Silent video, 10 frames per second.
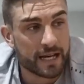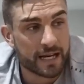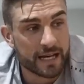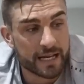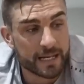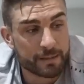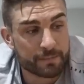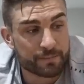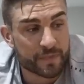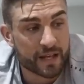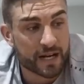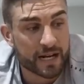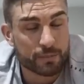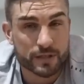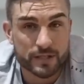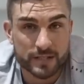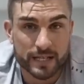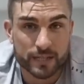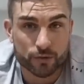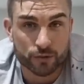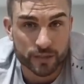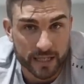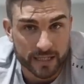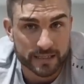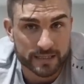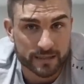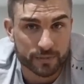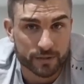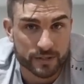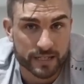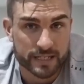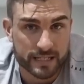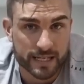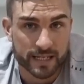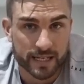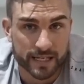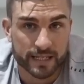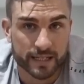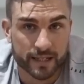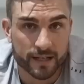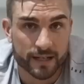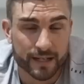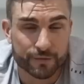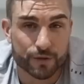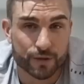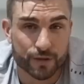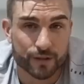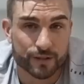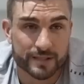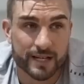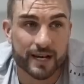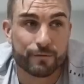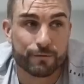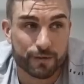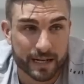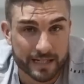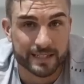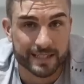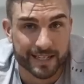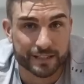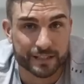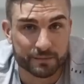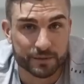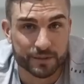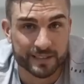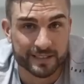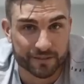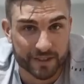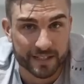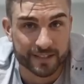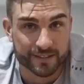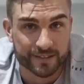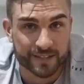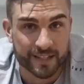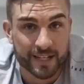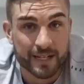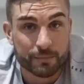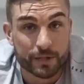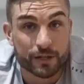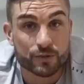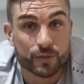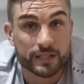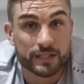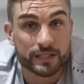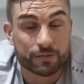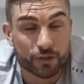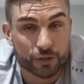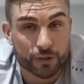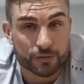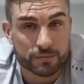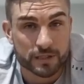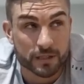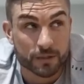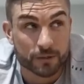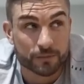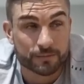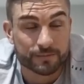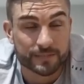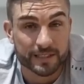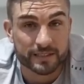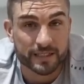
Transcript: I'm going to say good night, because it is getting late here and I've got a flight to catch in the morning to Vegas, because we have got a job to do next